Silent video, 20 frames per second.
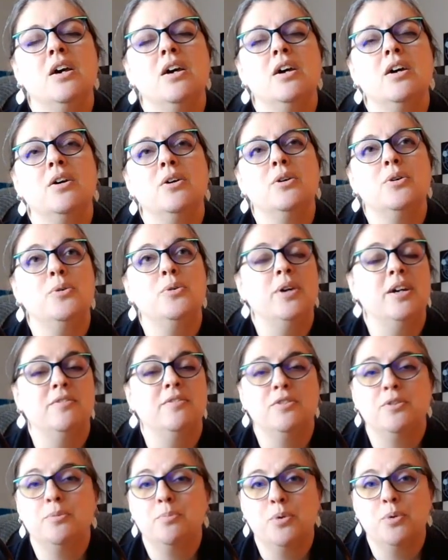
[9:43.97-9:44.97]
who have
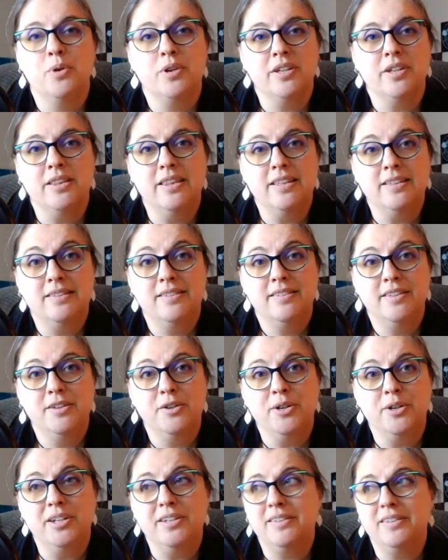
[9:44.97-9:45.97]
supported this
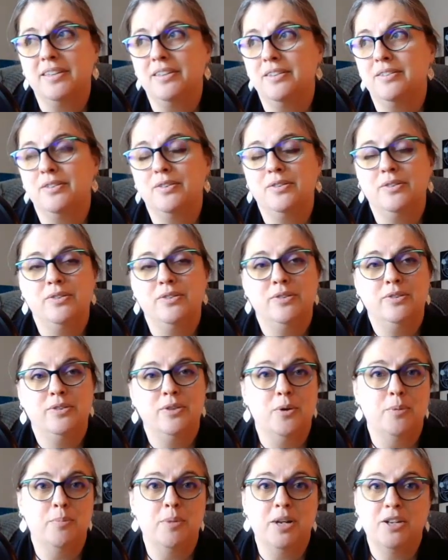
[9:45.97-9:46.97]
series and
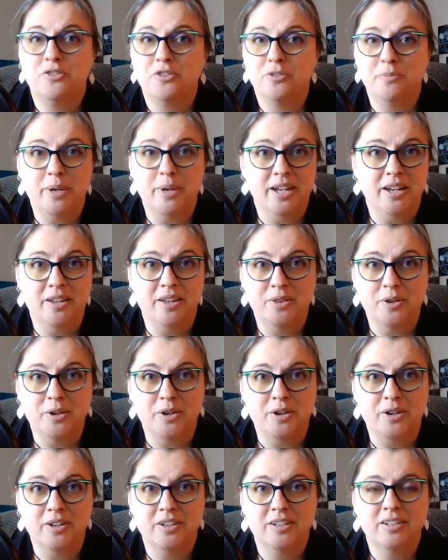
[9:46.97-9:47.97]
so much of my
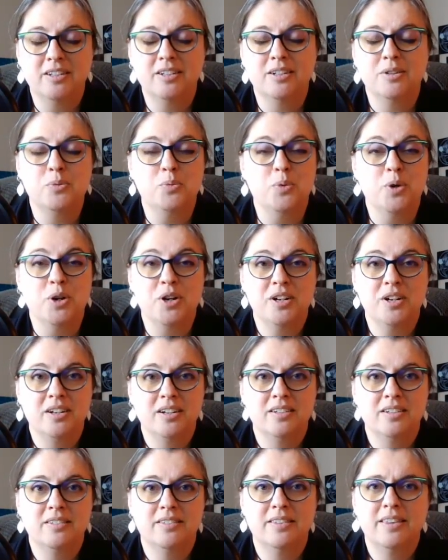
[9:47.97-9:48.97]
other work.
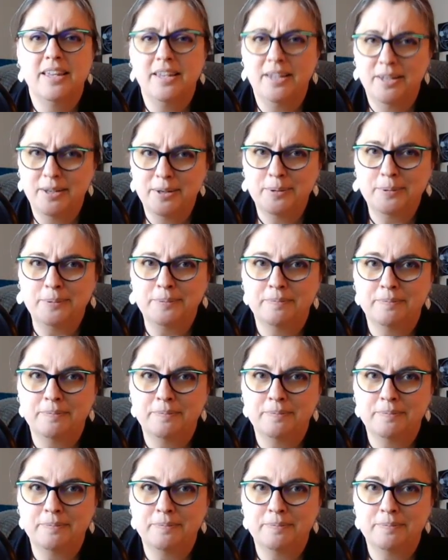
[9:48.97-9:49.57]
Thank you.